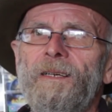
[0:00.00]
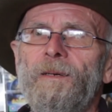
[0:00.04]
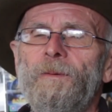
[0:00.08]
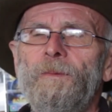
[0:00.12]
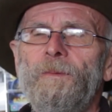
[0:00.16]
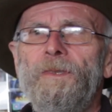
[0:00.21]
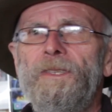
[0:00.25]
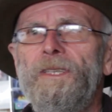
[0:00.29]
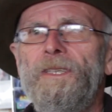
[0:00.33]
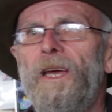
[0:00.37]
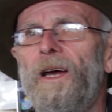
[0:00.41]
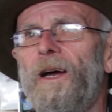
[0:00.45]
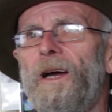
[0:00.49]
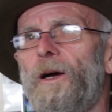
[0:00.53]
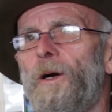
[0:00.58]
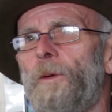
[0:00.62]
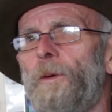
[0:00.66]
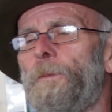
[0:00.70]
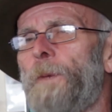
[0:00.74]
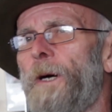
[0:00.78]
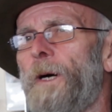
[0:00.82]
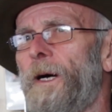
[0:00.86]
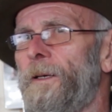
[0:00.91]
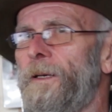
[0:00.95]
No,
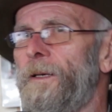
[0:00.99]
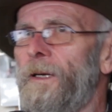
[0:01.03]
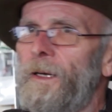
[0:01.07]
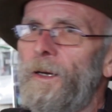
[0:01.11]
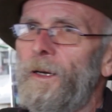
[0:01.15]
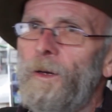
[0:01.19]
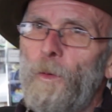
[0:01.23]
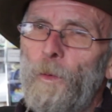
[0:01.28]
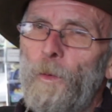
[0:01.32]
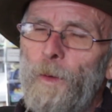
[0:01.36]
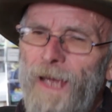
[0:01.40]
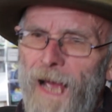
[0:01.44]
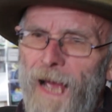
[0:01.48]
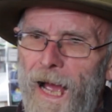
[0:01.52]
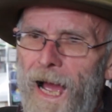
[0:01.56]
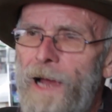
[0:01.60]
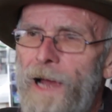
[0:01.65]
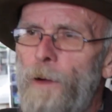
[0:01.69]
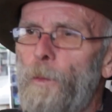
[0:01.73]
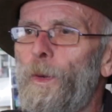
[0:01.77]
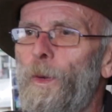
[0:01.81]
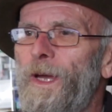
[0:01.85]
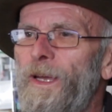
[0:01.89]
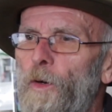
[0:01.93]
but we
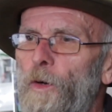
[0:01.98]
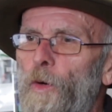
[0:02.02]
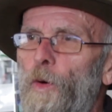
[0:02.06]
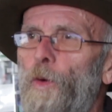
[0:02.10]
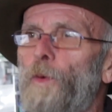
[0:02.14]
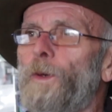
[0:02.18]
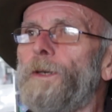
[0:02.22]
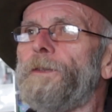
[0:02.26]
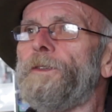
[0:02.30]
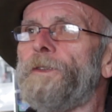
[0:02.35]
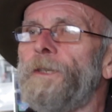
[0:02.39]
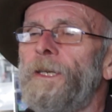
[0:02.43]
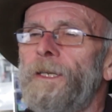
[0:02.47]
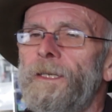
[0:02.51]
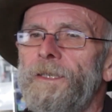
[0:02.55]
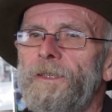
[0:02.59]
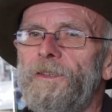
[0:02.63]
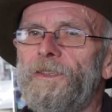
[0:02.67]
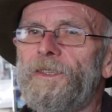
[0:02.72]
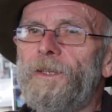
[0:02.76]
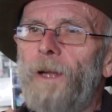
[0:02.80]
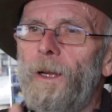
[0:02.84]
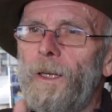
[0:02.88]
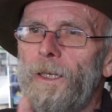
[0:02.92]
always
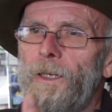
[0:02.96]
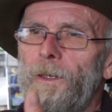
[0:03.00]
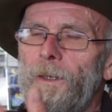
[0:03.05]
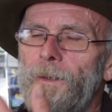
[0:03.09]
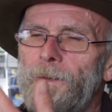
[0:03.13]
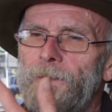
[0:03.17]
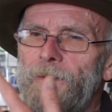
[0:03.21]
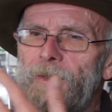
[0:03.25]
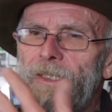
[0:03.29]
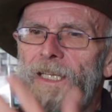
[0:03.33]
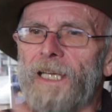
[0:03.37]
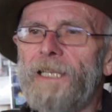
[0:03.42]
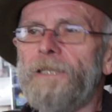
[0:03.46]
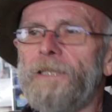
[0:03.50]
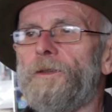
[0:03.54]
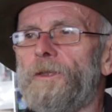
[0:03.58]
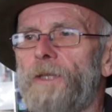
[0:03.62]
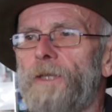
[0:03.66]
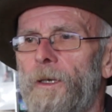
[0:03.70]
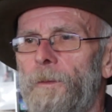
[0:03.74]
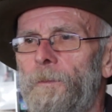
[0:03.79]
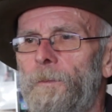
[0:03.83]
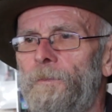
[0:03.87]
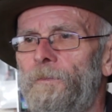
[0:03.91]
did
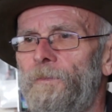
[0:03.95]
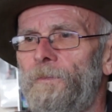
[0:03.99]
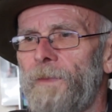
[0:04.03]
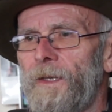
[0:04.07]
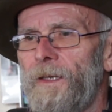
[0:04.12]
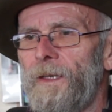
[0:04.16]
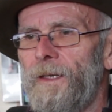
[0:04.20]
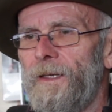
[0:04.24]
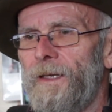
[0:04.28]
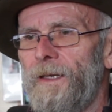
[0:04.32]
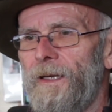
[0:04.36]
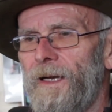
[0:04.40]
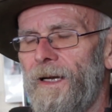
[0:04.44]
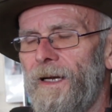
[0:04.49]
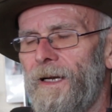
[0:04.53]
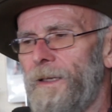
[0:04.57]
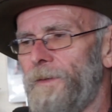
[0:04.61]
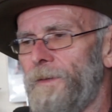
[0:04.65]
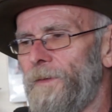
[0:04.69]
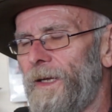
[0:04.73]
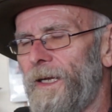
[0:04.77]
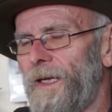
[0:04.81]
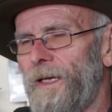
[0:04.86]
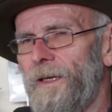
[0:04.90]
them,
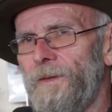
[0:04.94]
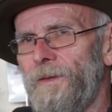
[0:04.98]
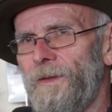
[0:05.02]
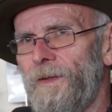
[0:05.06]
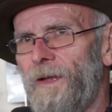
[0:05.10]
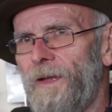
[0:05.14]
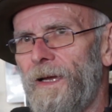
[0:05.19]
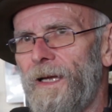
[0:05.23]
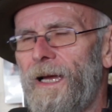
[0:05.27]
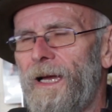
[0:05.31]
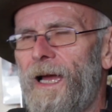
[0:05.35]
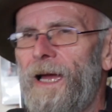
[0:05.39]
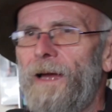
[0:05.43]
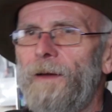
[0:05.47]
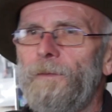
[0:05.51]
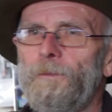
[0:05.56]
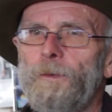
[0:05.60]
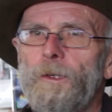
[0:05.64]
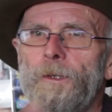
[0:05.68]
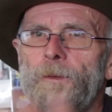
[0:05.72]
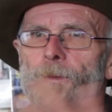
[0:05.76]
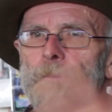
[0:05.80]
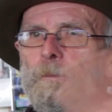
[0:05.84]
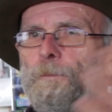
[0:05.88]
and they have
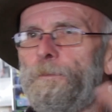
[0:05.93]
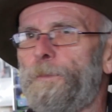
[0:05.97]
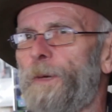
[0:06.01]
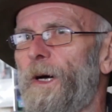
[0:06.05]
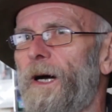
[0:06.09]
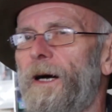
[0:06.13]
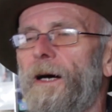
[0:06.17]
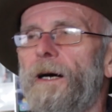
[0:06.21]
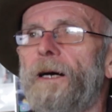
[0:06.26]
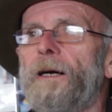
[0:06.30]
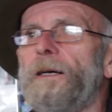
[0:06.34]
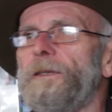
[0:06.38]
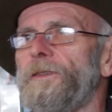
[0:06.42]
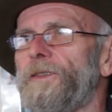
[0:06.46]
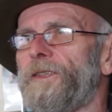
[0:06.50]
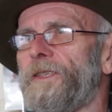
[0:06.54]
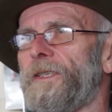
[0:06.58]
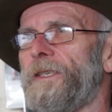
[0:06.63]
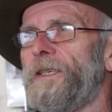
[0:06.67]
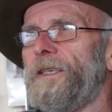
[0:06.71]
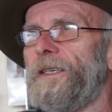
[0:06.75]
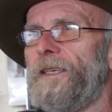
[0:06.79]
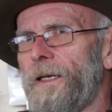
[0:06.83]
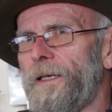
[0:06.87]
a
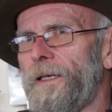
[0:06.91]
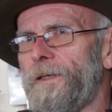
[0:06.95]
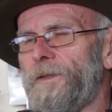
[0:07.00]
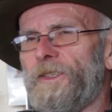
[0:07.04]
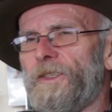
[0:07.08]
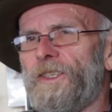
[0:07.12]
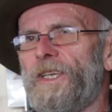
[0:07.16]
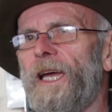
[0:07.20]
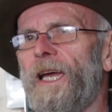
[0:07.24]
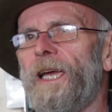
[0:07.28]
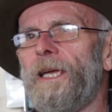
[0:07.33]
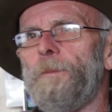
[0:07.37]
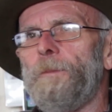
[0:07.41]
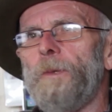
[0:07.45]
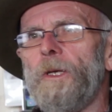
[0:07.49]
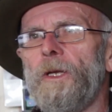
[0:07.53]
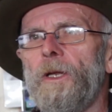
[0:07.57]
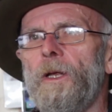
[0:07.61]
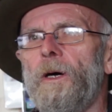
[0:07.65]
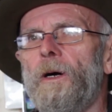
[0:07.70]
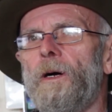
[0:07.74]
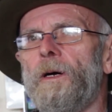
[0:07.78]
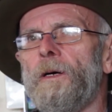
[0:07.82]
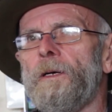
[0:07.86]
part. Came
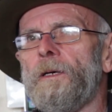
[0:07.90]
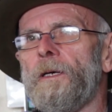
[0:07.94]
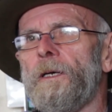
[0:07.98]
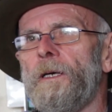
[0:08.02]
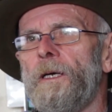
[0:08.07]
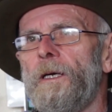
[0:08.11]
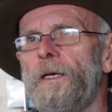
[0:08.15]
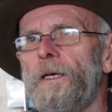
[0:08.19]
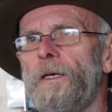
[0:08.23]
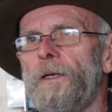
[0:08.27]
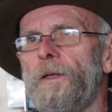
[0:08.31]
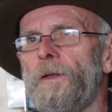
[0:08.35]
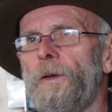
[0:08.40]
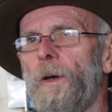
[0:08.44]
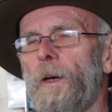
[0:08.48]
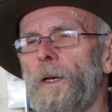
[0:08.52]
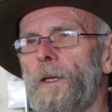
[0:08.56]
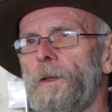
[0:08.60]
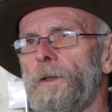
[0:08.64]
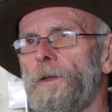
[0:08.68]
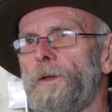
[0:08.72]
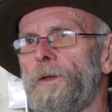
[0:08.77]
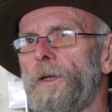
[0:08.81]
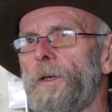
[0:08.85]
along,
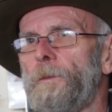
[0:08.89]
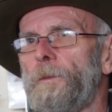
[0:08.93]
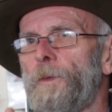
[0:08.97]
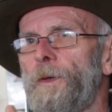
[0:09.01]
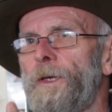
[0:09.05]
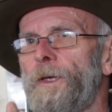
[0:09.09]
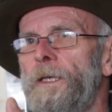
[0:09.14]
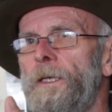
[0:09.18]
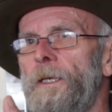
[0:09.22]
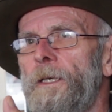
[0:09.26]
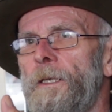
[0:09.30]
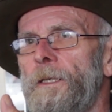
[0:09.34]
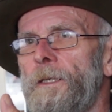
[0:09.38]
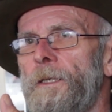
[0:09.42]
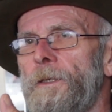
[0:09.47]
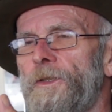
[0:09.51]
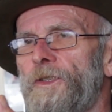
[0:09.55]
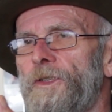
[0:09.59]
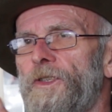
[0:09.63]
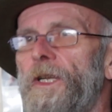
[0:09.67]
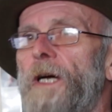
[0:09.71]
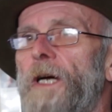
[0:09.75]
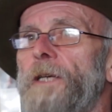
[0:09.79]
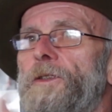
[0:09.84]
that we
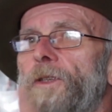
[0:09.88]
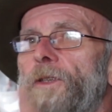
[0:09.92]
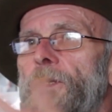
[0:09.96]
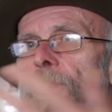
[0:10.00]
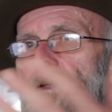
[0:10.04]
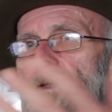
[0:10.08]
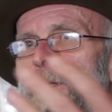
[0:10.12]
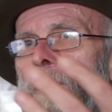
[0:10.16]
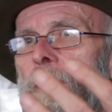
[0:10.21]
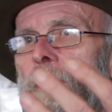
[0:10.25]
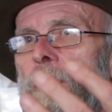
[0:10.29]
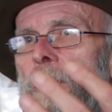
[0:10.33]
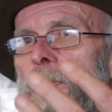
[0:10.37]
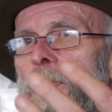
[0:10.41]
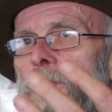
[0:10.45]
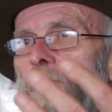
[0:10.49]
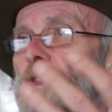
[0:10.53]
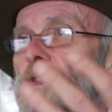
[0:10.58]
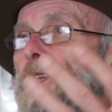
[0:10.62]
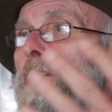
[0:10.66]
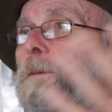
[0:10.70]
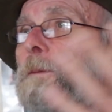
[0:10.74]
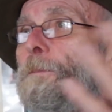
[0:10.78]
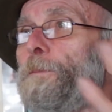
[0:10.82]
started the
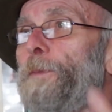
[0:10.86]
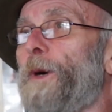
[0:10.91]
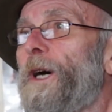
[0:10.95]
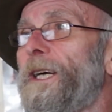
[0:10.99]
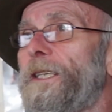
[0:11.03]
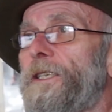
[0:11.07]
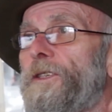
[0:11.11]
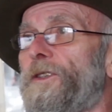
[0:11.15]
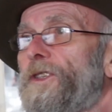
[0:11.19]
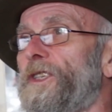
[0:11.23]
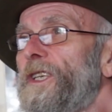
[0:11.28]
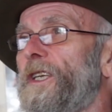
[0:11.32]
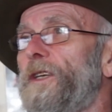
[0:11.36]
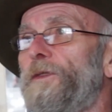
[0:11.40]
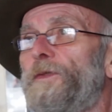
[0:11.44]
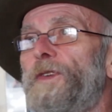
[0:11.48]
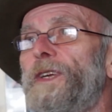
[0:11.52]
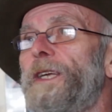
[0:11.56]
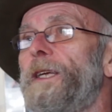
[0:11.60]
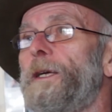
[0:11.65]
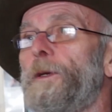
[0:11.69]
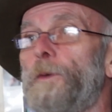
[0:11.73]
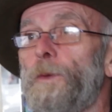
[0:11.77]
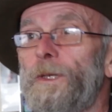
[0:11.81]
Turnpike
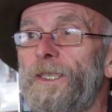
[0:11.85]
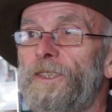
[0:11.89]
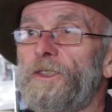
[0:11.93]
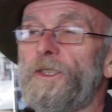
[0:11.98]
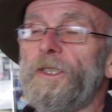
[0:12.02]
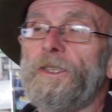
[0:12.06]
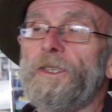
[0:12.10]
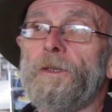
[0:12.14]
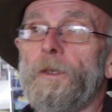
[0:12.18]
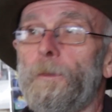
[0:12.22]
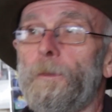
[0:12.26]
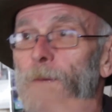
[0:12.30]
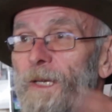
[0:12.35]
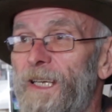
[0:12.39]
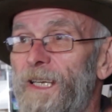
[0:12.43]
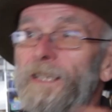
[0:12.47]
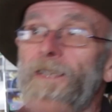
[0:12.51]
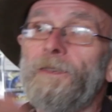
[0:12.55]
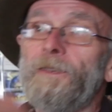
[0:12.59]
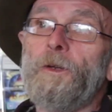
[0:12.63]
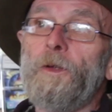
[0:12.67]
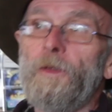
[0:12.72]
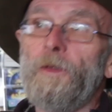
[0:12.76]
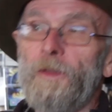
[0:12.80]
TV, which it'll be
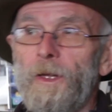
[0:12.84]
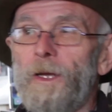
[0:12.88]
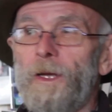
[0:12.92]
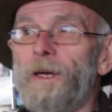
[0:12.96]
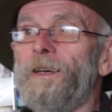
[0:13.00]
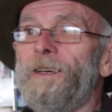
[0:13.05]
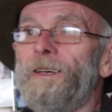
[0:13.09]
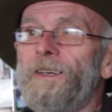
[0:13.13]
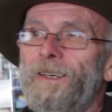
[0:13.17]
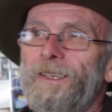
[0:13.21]
another